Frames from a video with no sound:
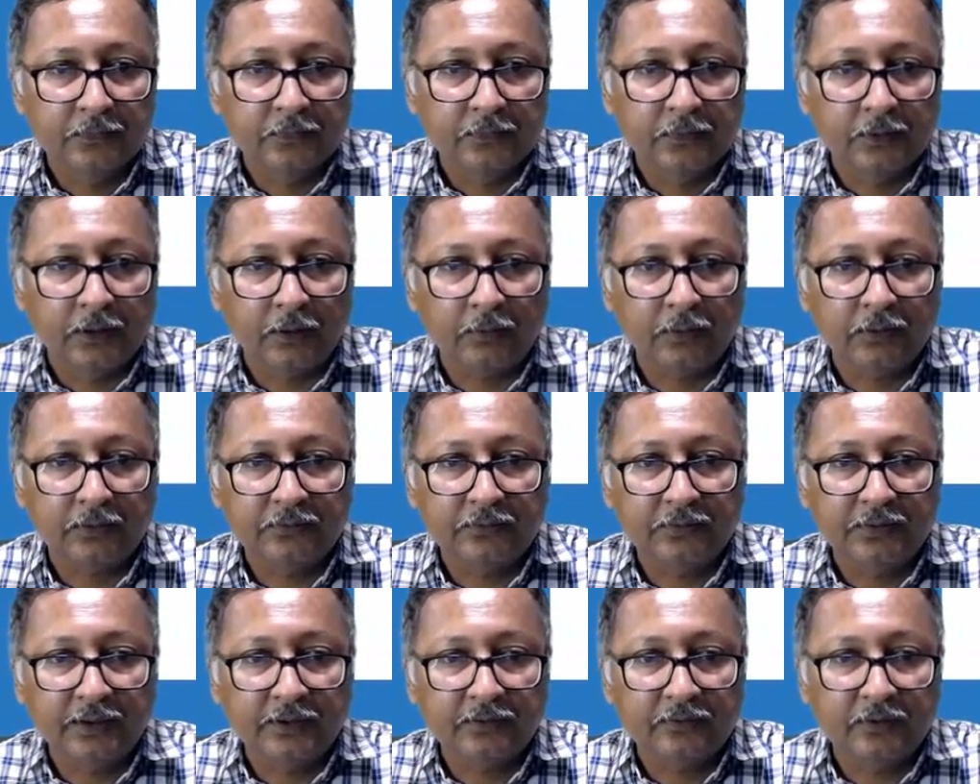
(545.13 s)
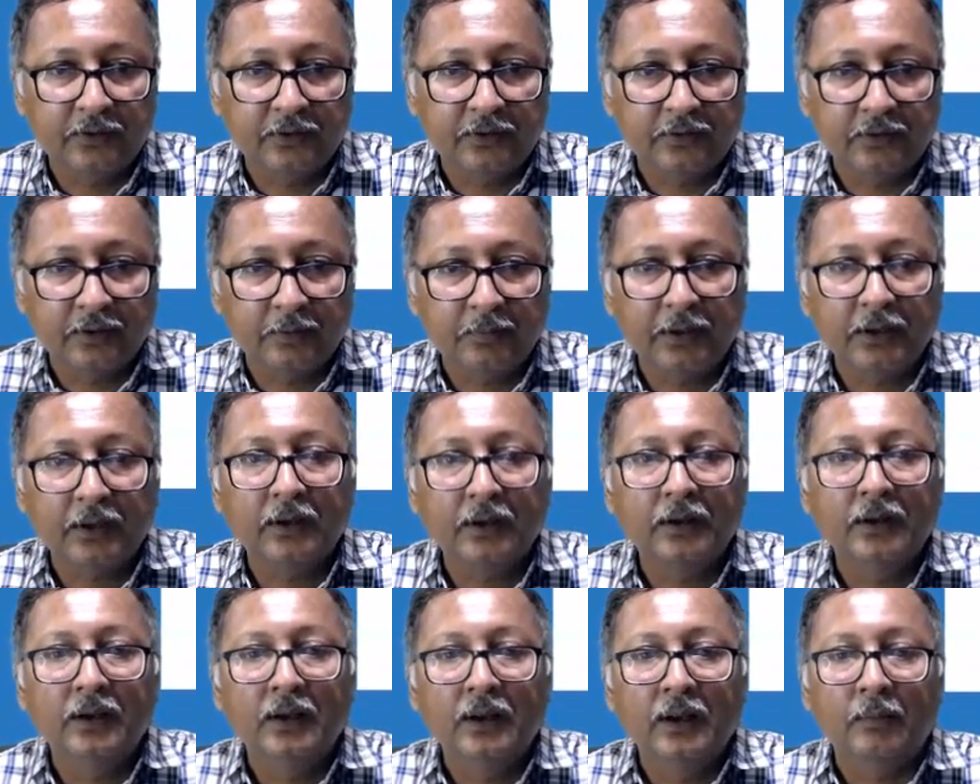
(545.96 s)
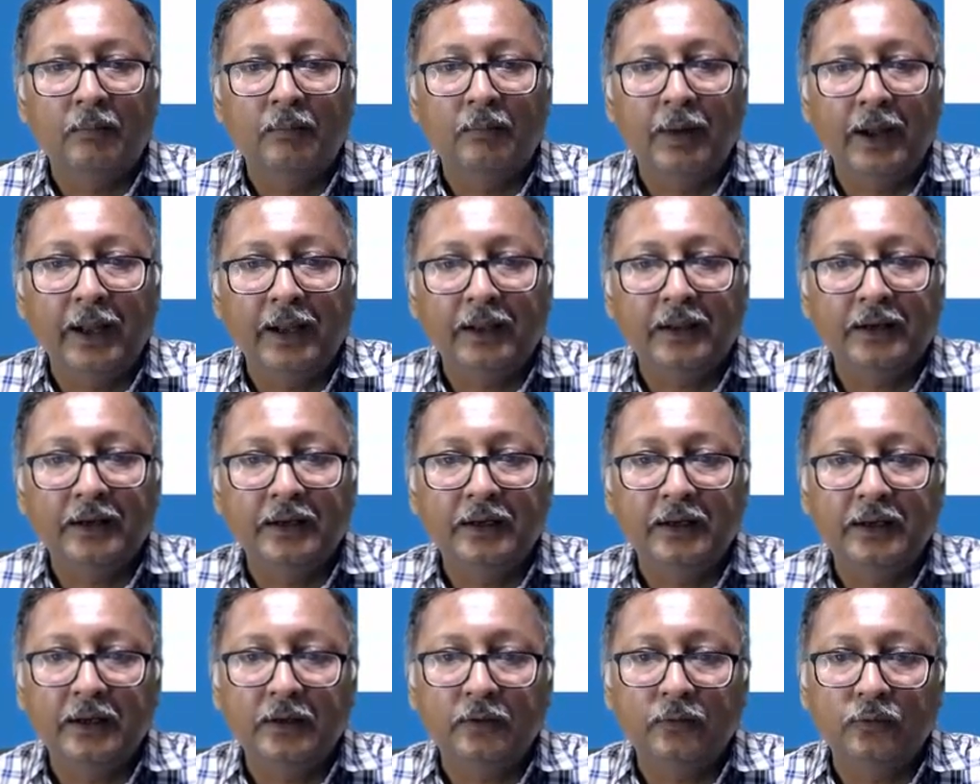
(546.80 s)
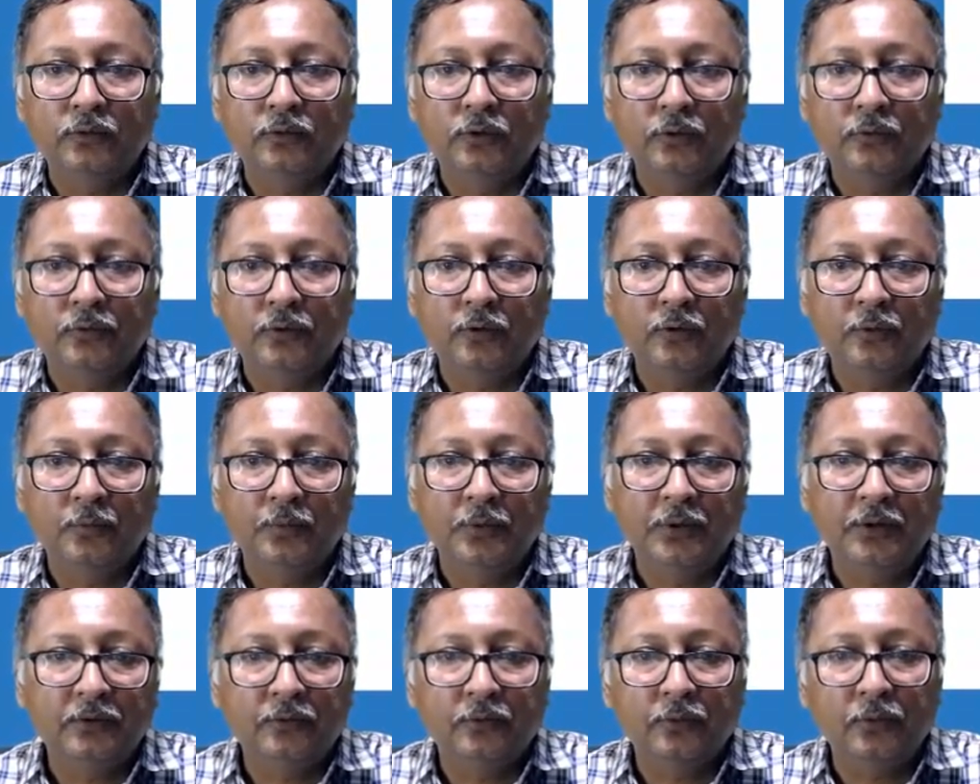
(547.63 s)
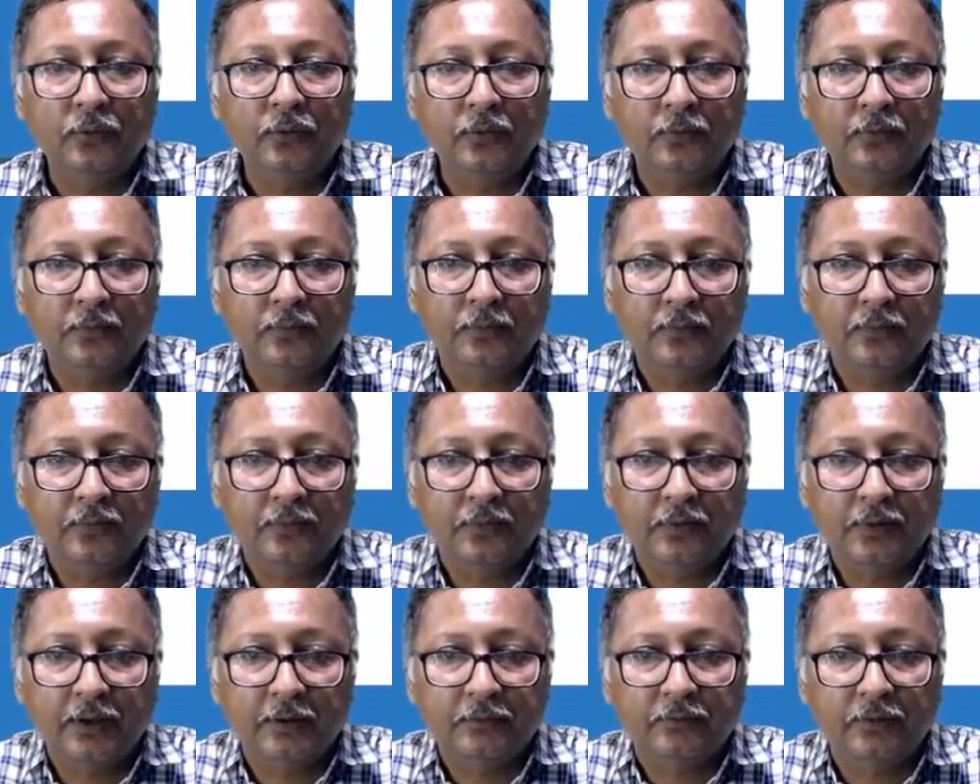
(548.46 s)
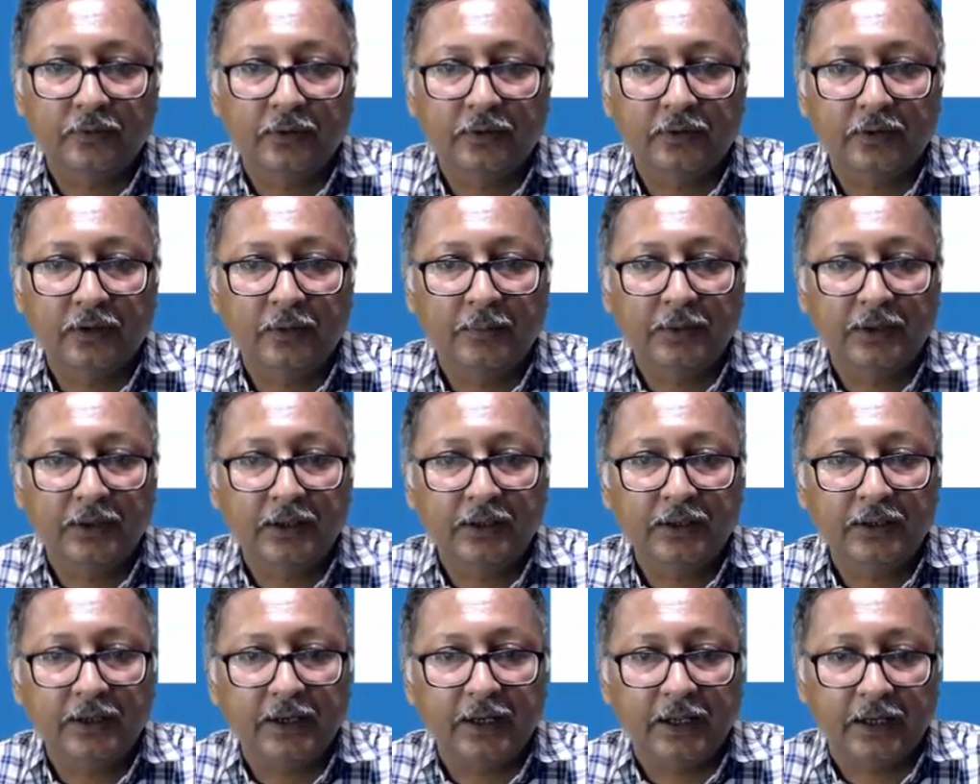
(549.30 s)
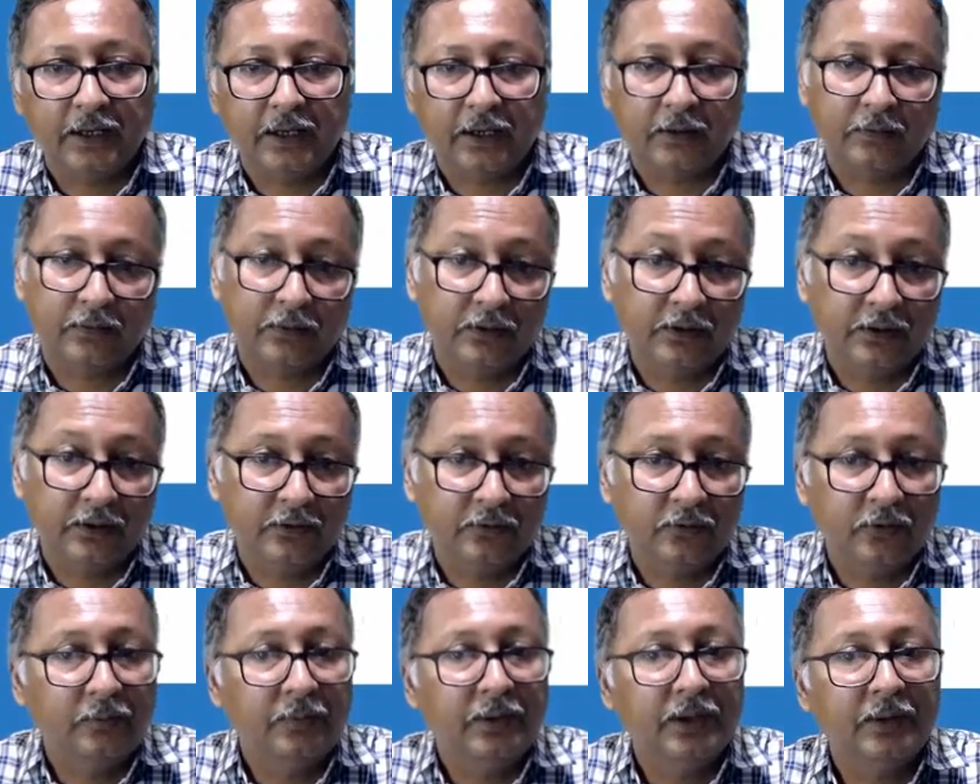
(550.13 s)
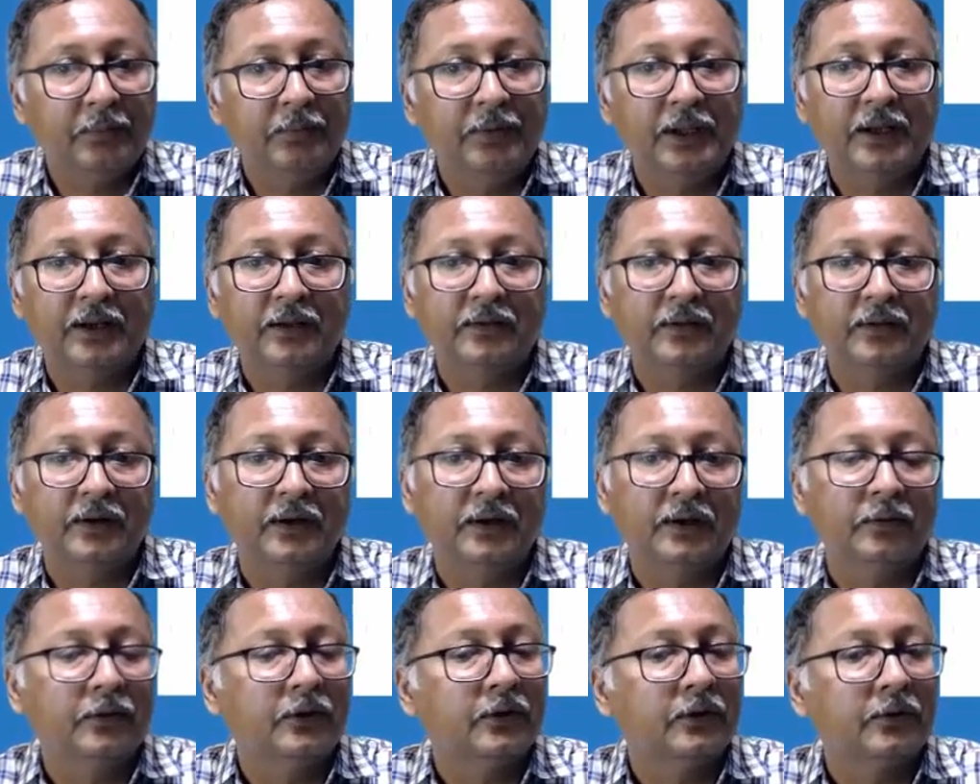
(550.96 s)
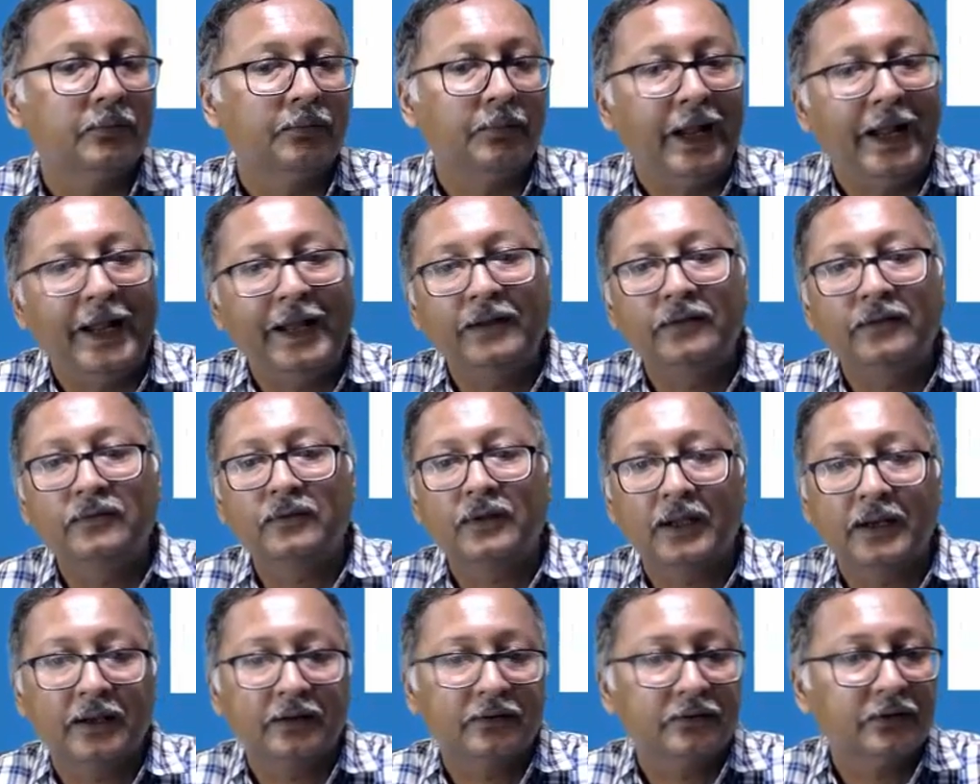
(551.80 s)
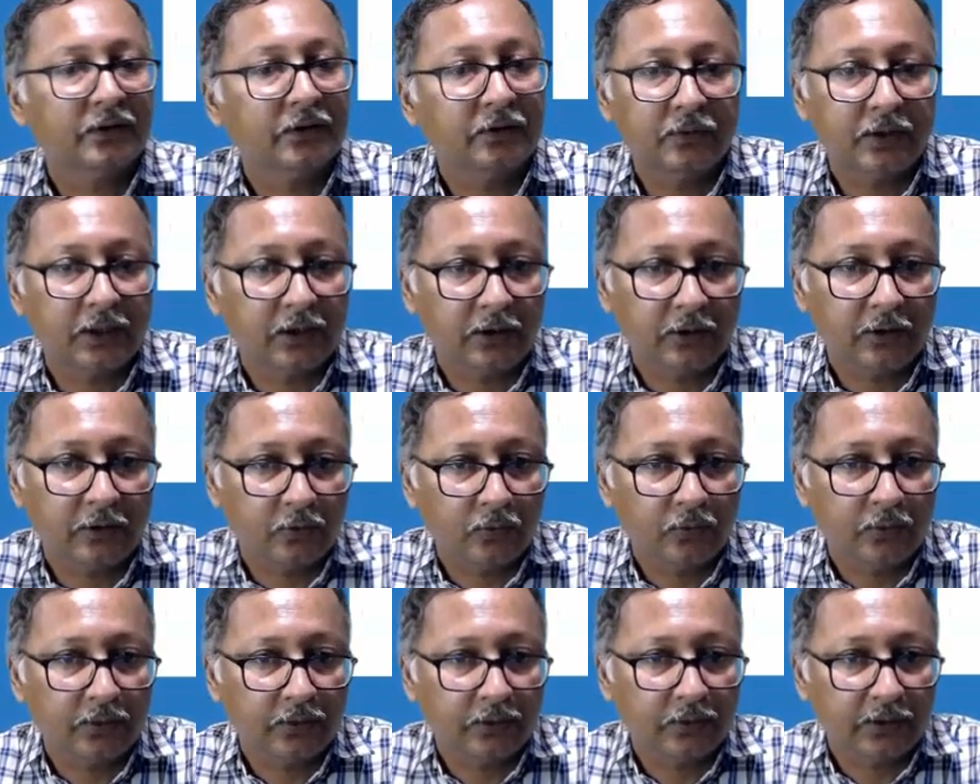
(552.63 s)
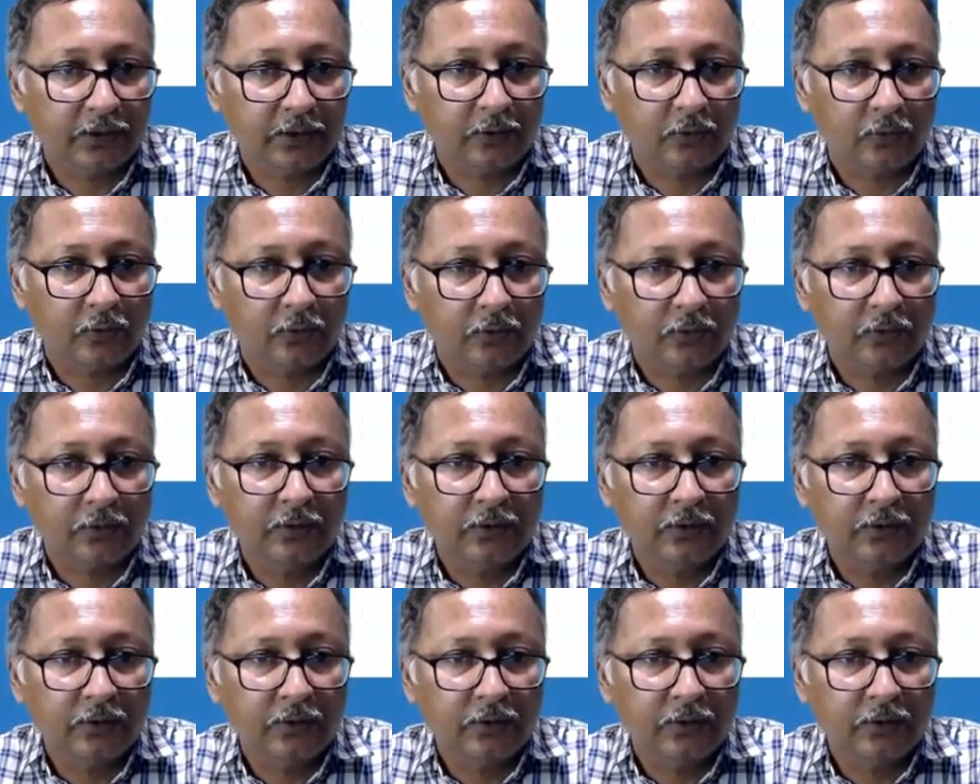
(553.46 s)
Now on 6th December, bank credited 2000 rupees to XYZ Limited in error. So this will be a BRS entry because bank's correction you cannot do in your own.